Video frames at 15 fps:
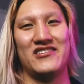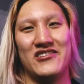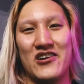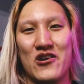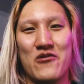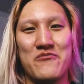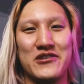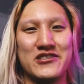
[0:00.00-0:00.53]

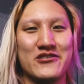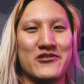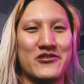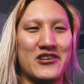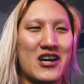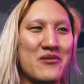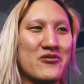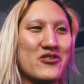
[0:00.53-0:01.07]
Yo,
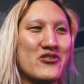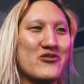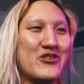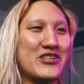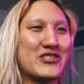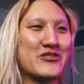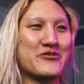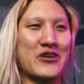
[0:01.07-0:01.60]
Mr. W
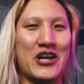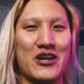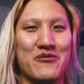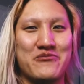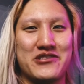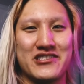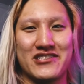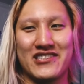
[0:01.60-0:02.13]
is straight
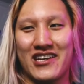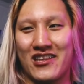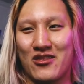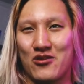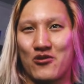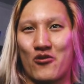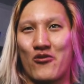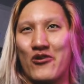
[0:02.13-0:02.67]
up just like
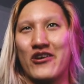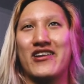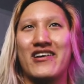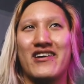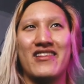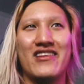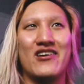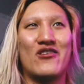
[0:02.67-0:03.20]
throwing
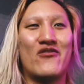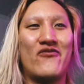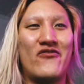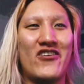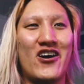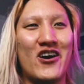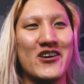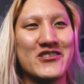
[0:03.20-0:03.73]
a little
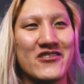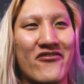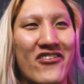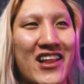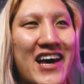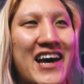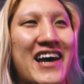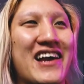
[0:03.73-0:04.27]
false
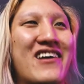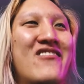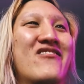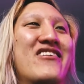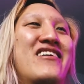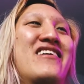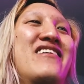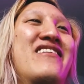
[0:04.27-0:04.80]
flag
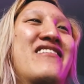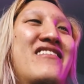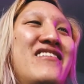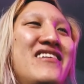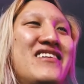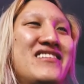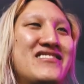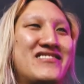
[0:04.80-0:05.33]
over here,
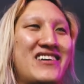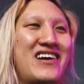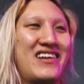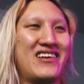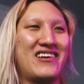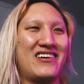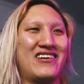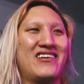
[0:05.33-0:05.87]

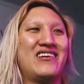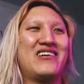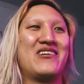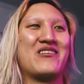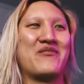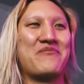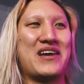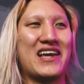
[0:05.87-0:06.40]
trying to
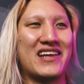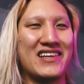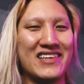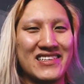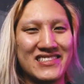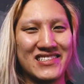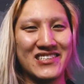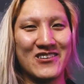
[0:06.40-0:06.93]
make
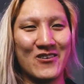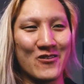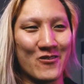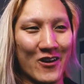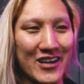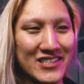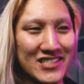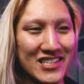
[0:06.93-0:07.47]
DC go
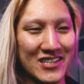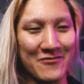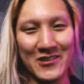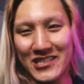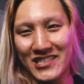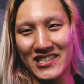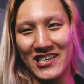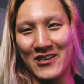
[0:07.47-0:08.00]
crazy,
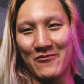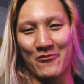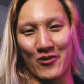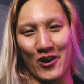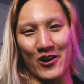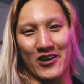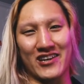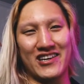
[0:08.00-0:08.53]
which it
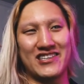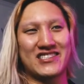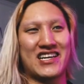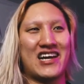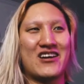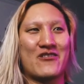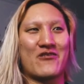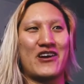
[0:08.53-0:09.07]
worked. It's
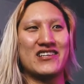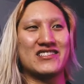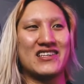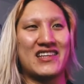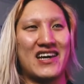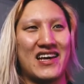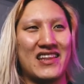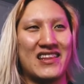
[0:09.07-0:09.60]
kind of
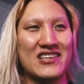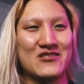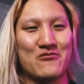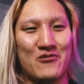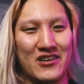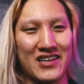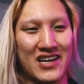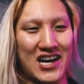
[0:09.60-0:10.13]
crazy that this
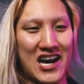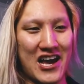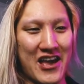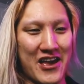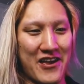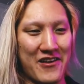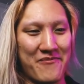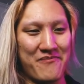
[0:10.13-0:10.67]
one
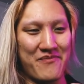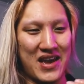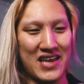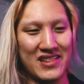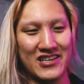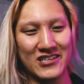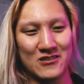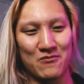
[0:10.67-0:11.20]
guy
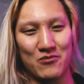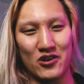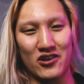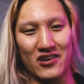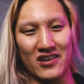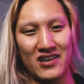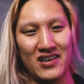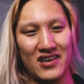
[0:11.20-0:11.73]
made this
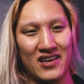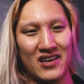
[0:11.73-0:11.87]
book